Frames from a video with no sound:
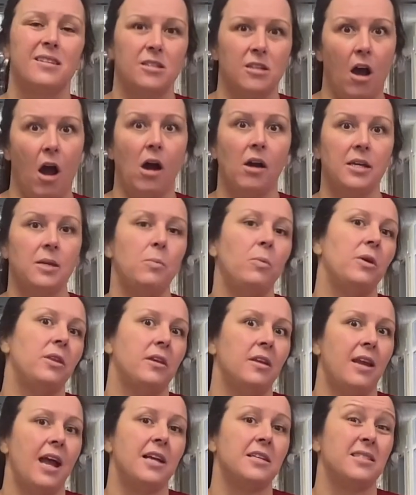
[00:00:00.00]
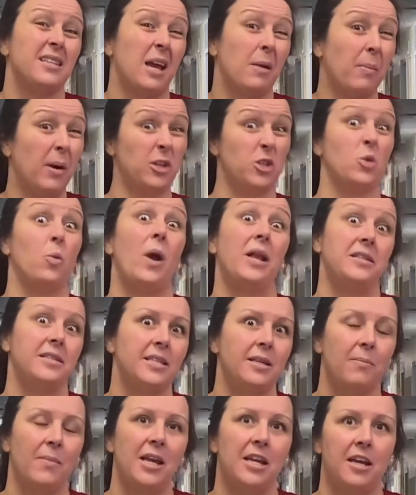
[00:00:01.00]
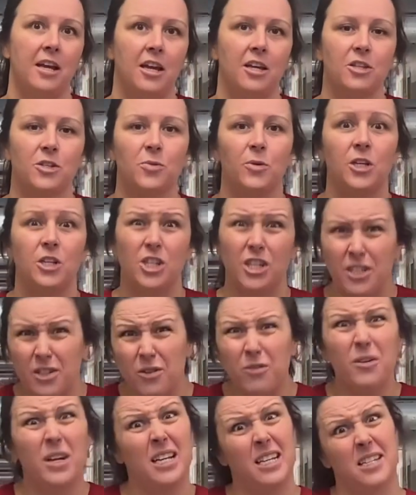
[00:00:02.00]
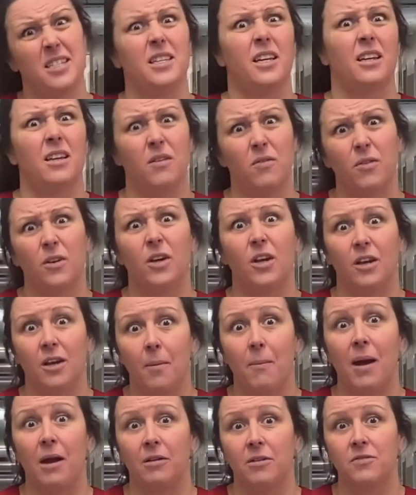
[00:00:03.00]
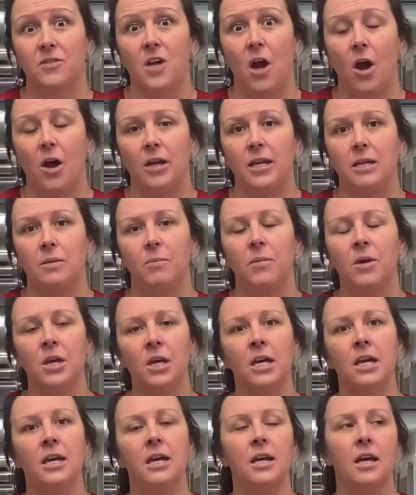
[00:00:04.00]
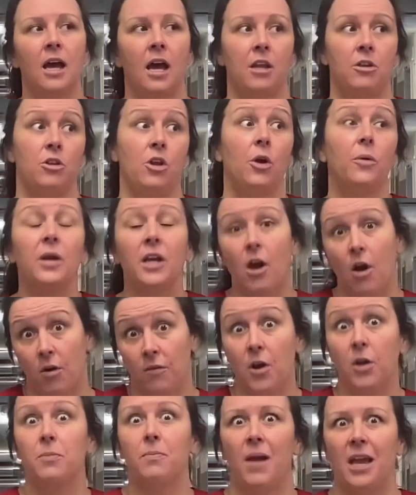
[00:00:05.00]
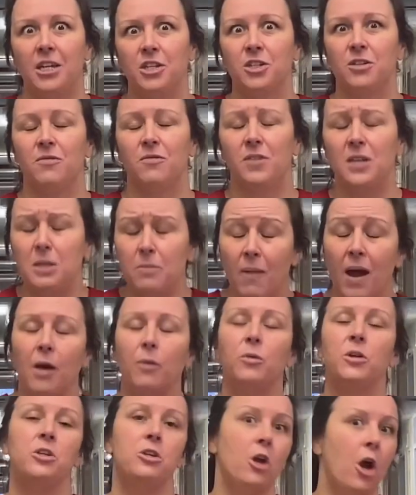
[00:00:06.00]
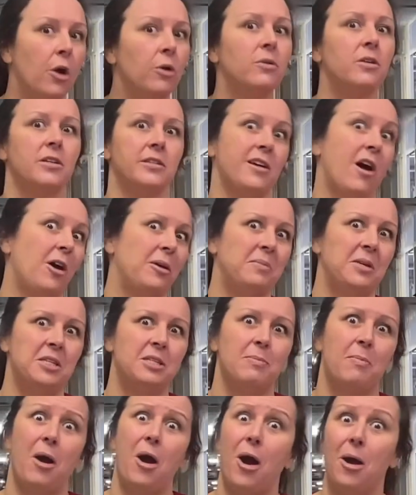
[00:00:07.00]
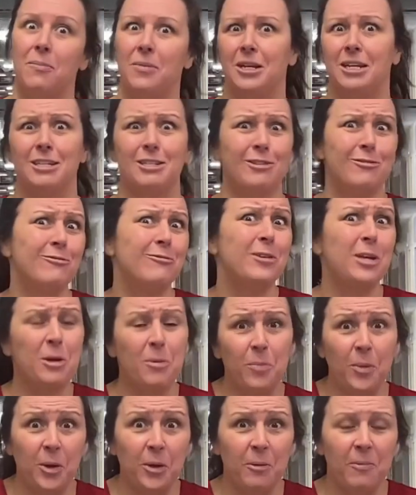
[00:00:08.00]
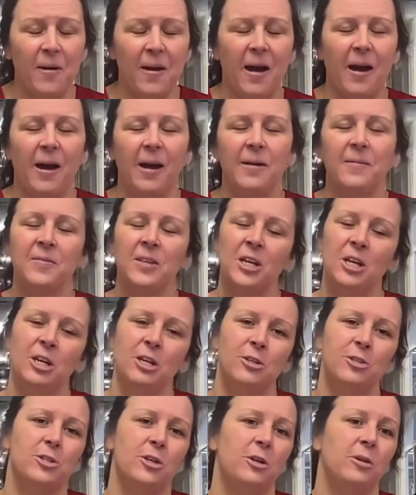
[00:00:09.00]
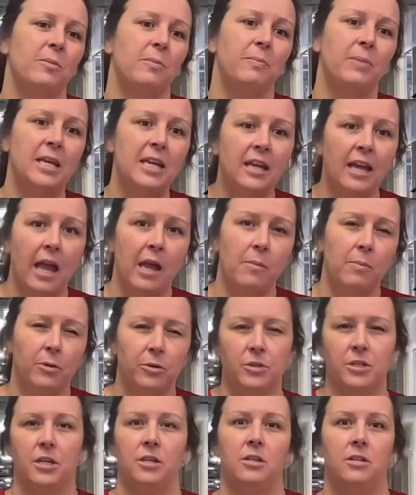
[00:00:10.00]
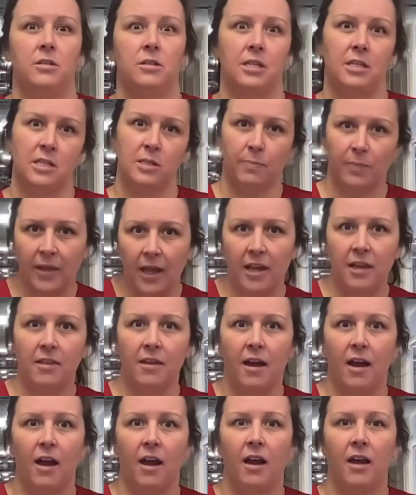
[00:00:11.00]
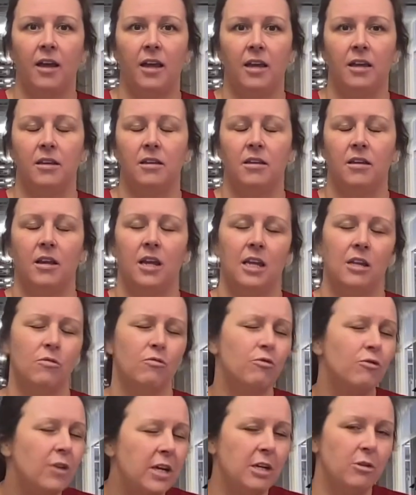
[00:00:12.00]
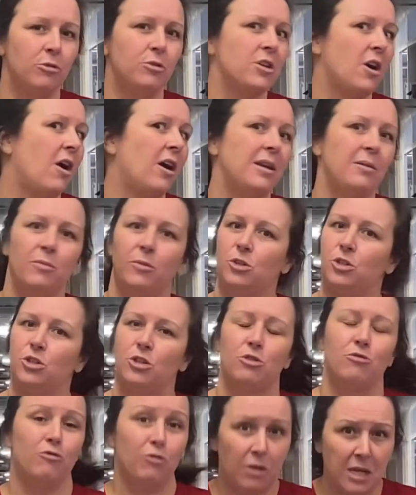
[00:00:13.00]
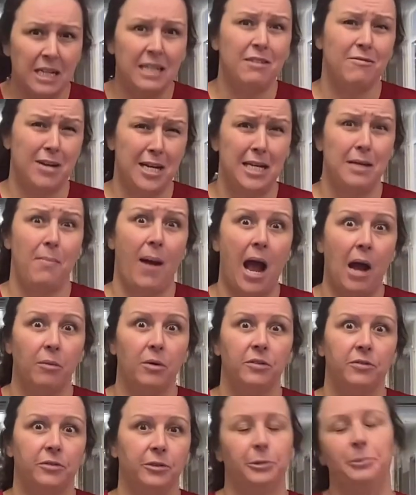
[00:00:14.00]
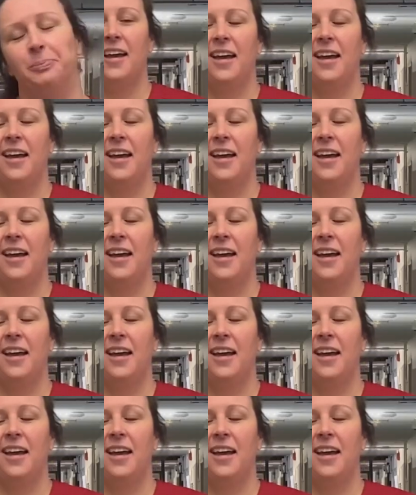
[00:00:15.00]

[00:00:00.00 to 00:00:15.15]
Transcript: time within SDEC by 20 minutes, which is a really significant amount of time. And knowing our own patient feedback, we know that time in department is a real bugbear. So being able to display that in real time was just really, really powerful.